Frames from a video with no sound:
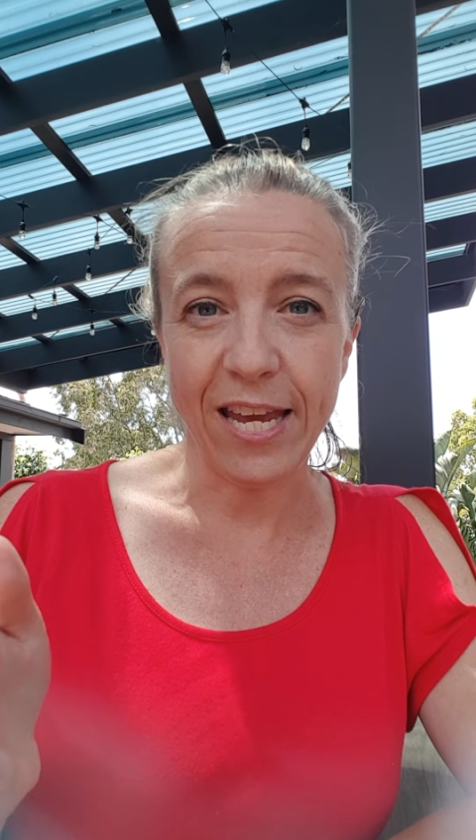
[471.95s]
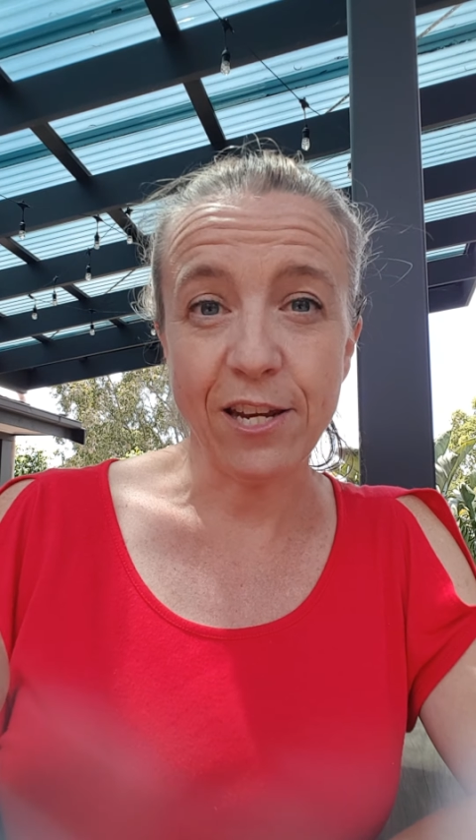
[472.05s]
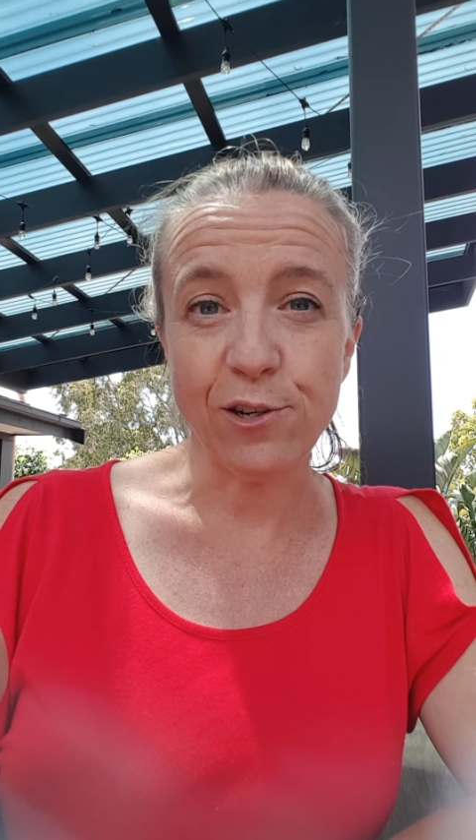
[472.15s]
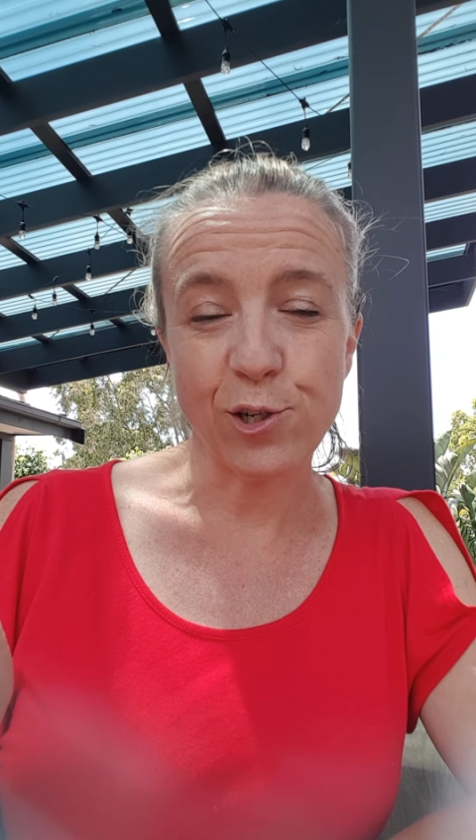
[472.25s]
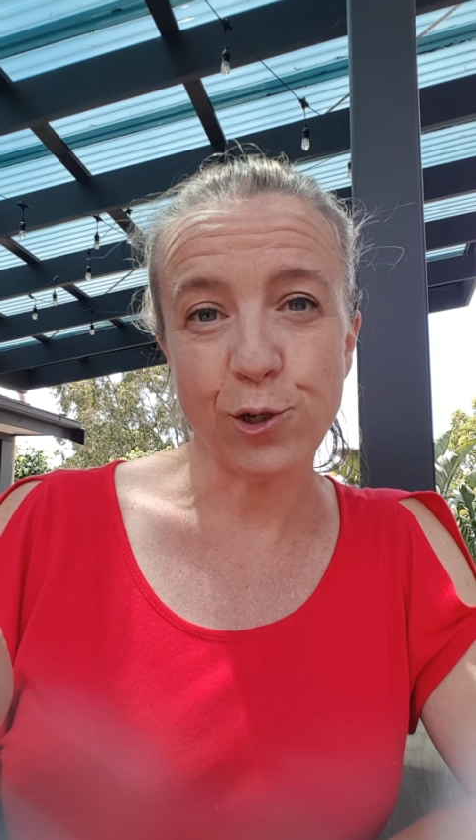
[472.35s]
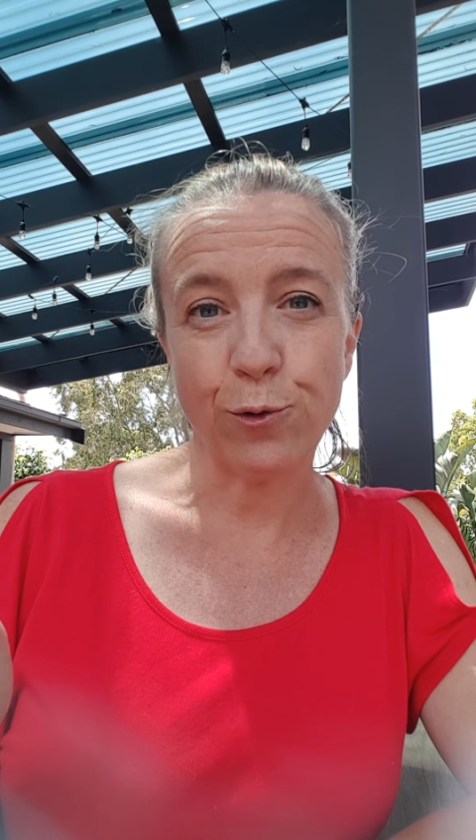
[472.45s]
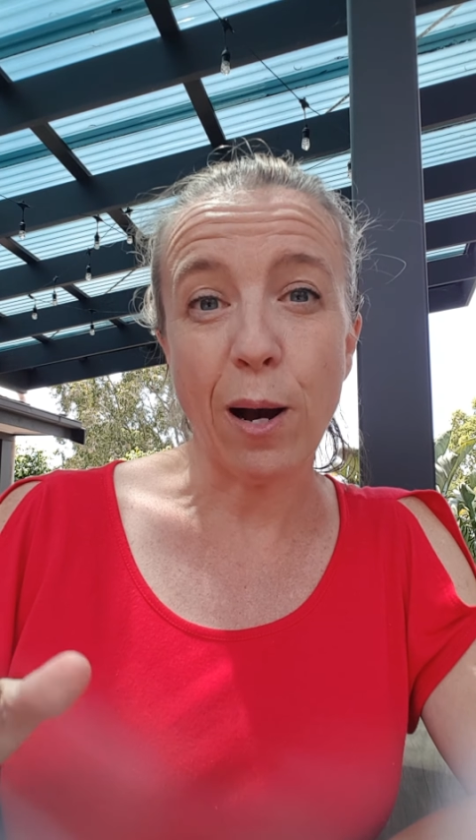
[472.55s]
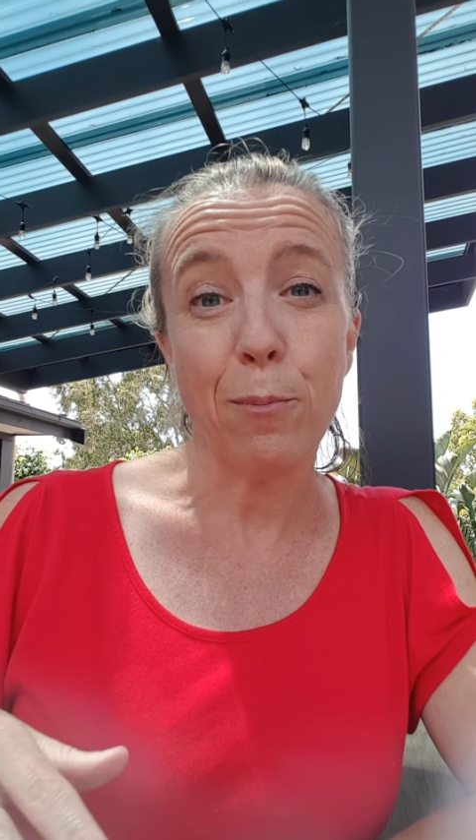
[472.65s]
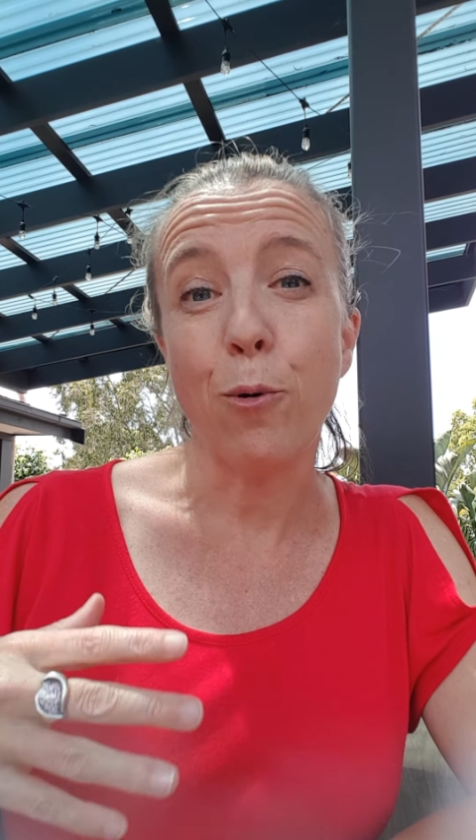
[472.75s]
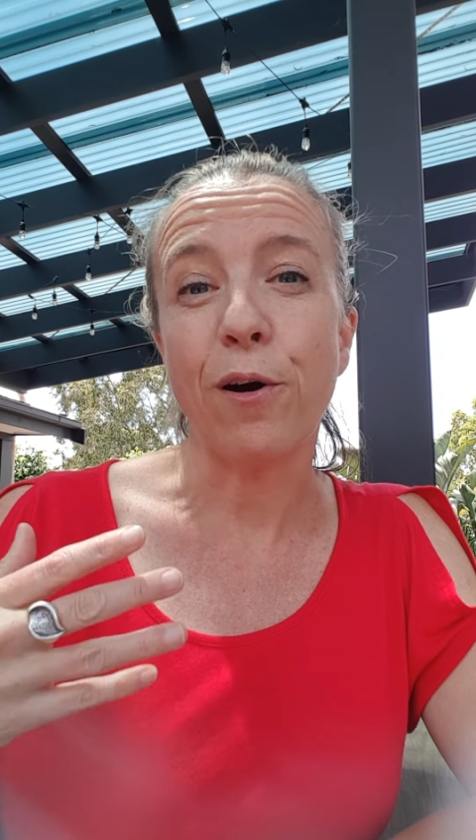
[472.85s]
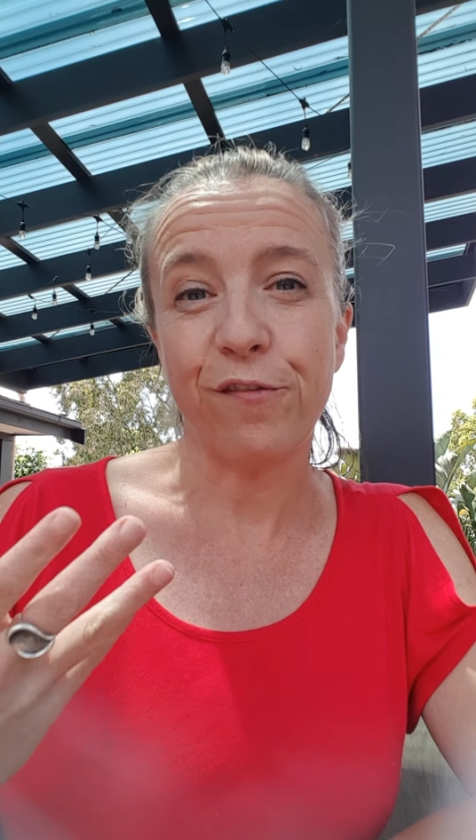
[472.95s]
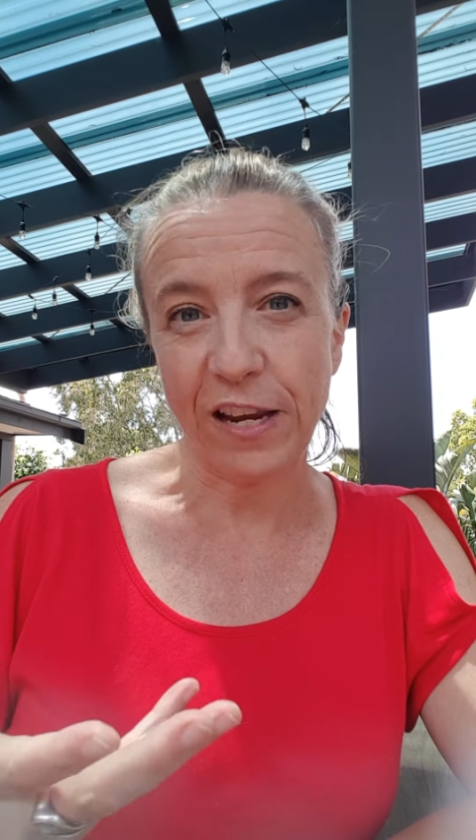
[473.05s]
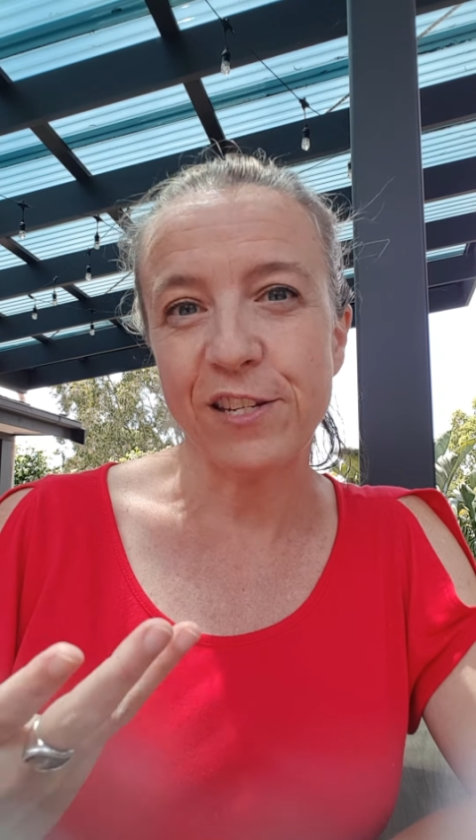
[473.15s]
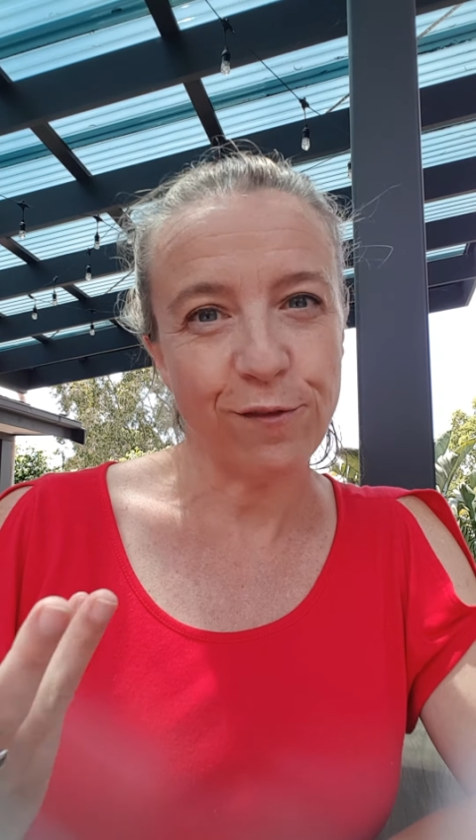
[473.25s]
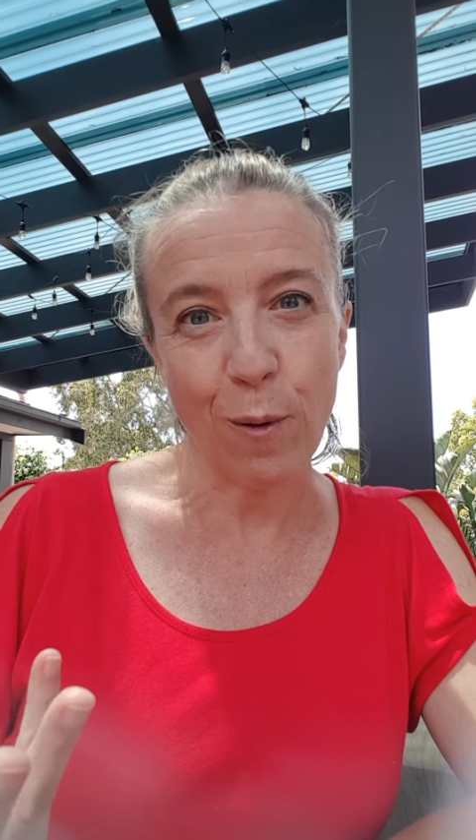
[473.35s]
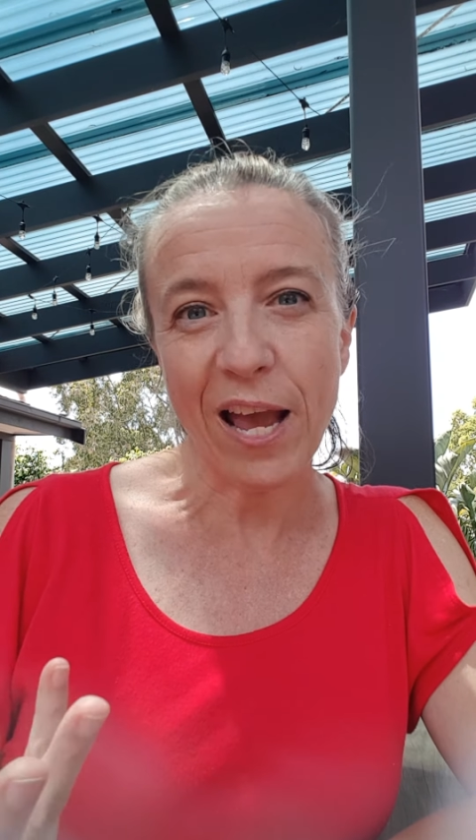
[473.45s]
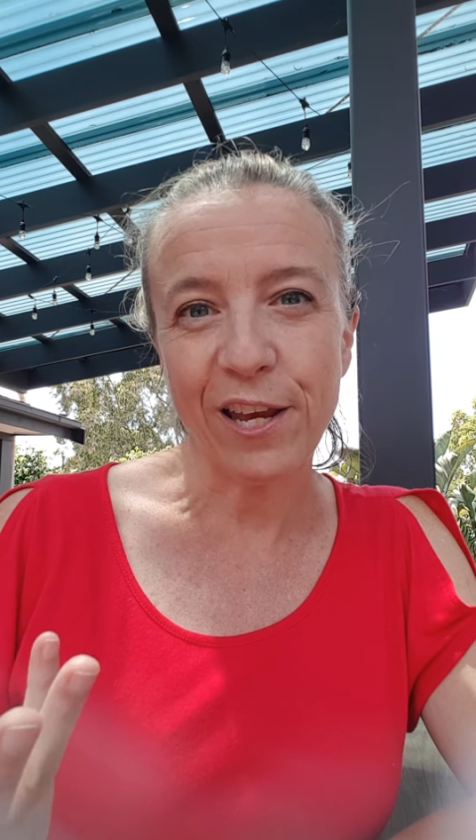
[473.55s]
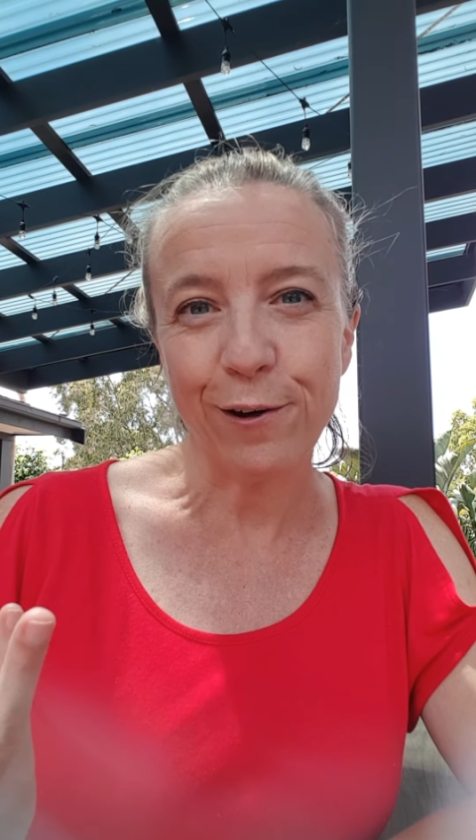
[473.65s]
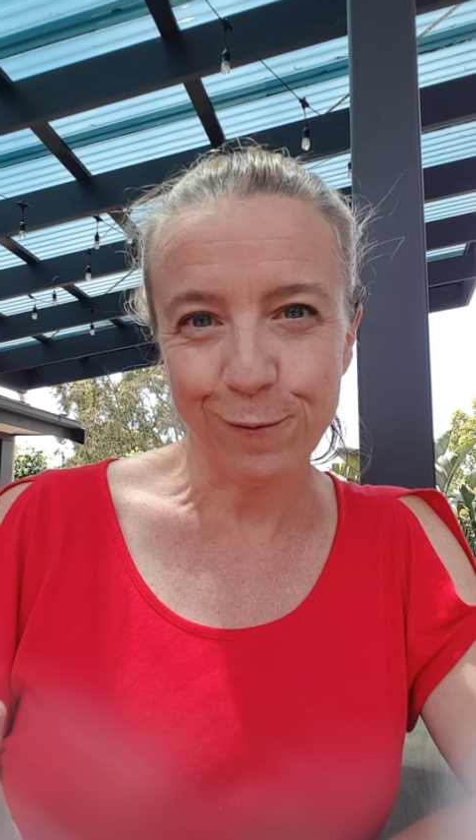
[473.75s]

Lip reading: into a more effective way of